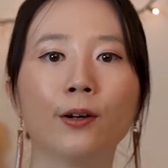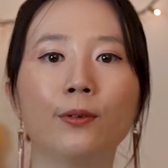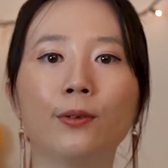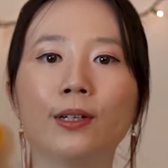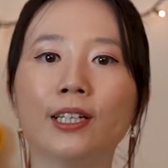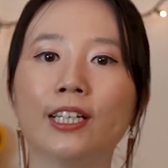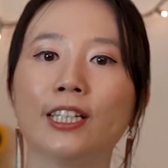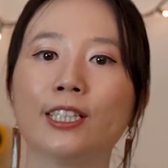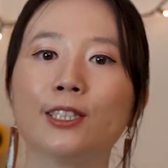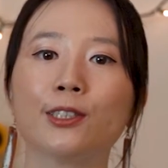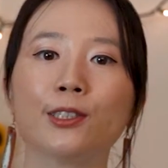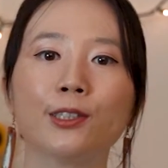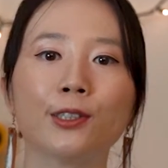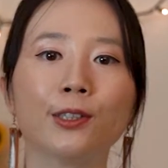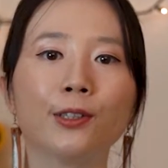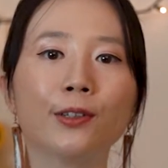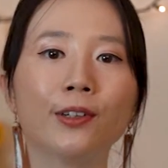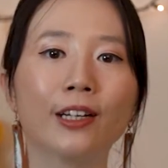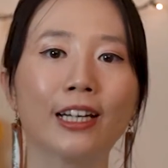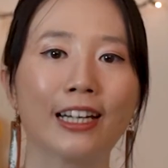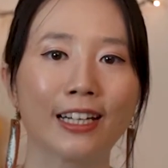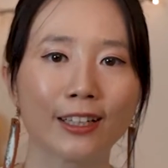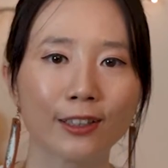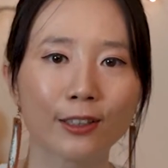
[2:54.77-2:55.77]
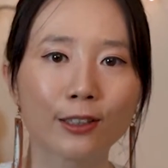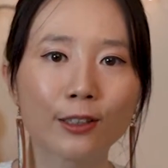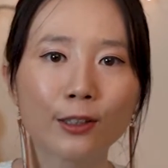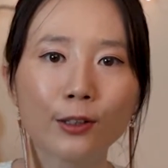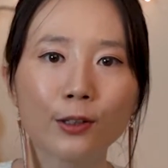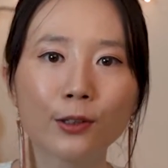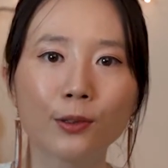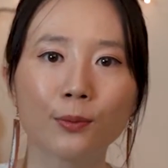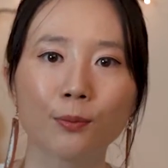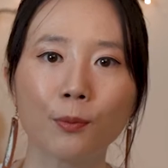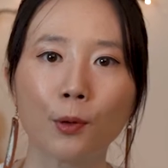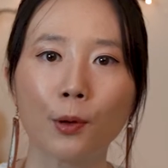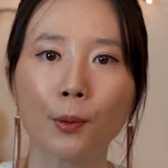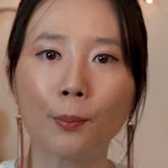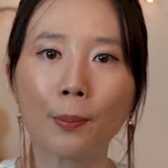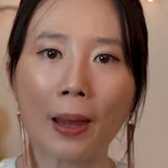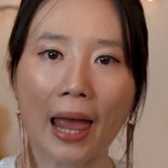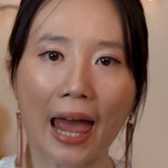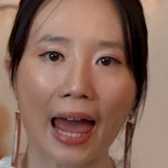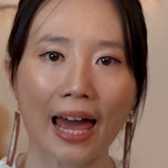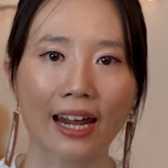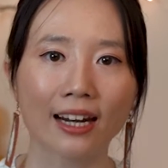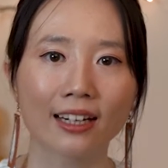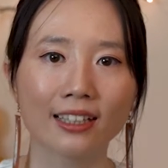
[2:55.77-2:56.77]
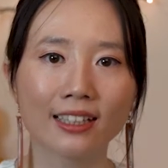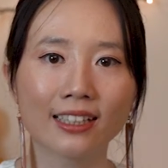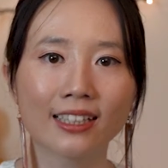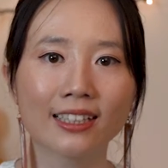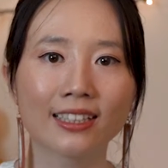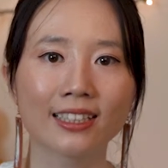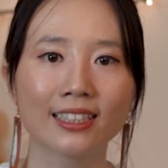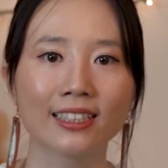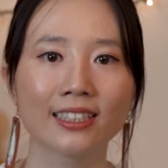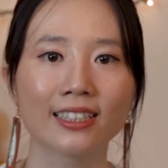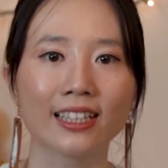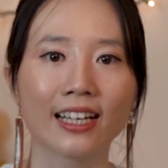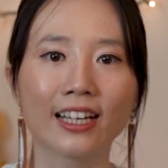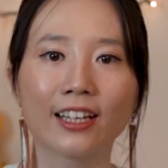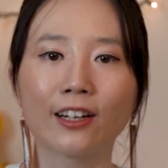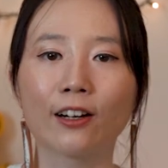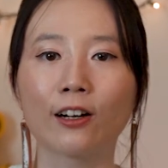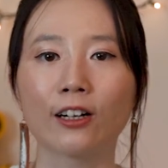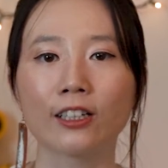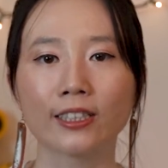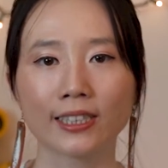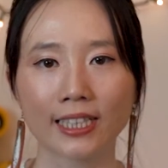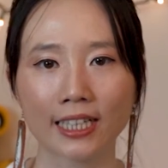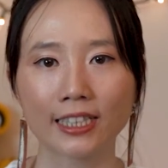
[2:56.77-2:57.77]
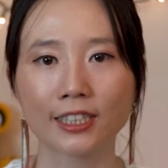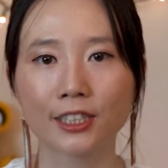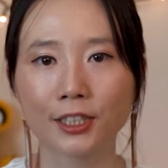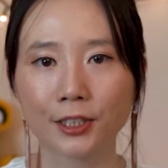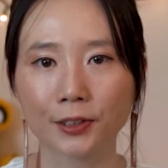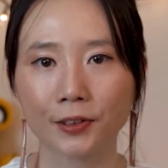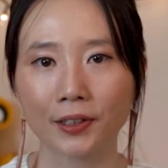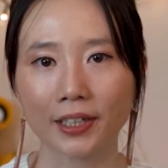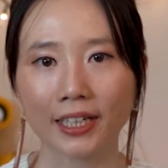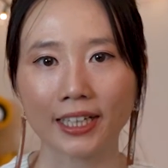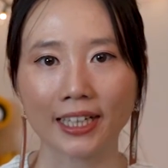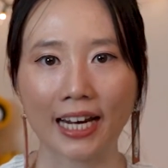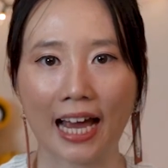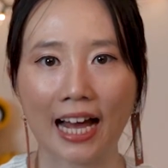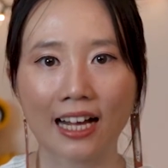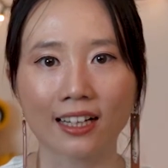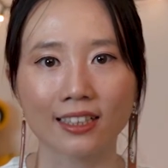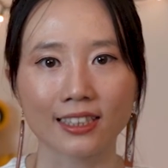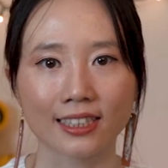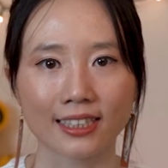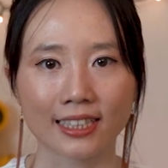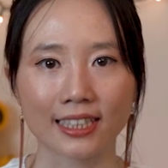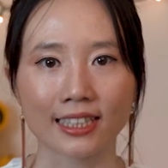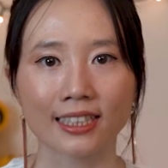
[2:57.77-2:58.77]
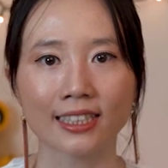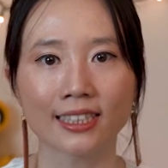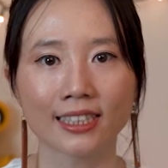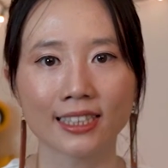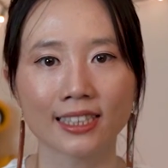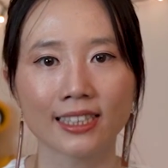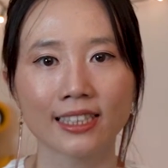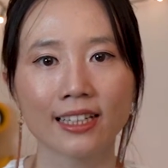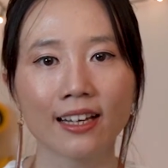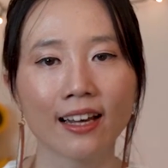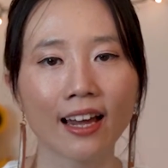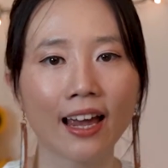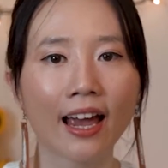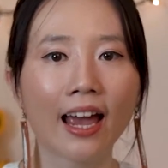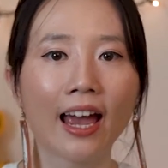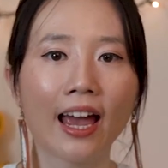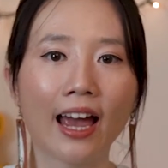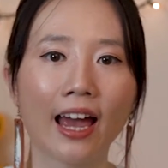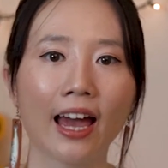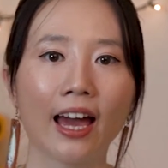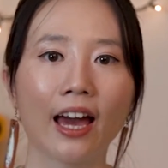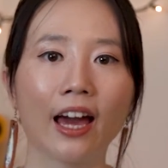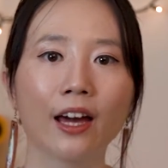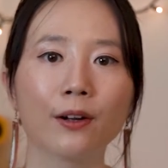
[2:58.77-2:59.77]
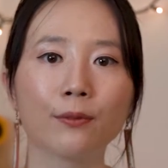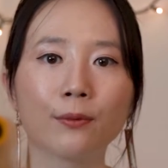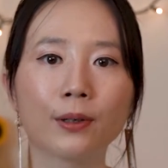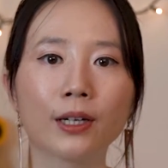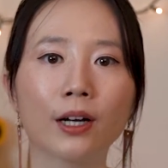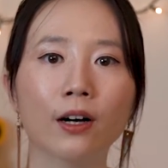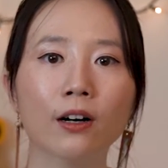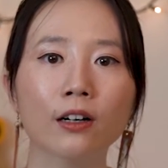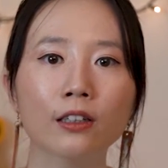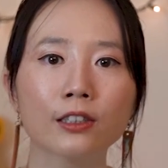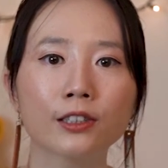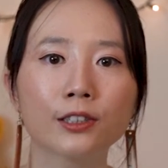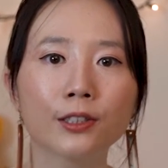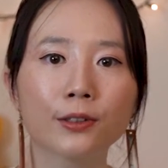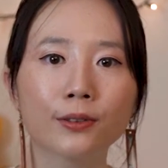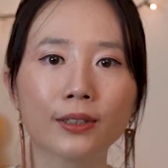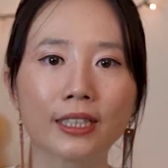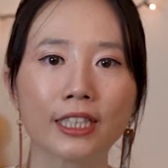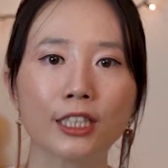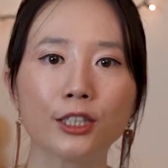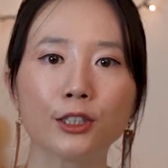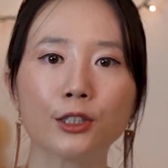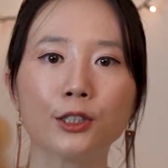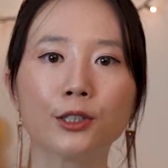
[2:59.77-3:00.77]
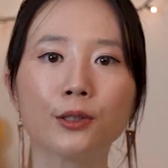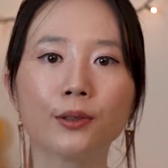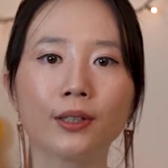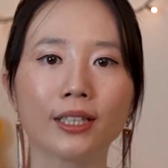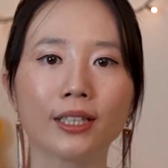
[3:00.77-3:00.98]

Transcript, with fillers: We need to include more panelists in our sensory analysis. And we also need to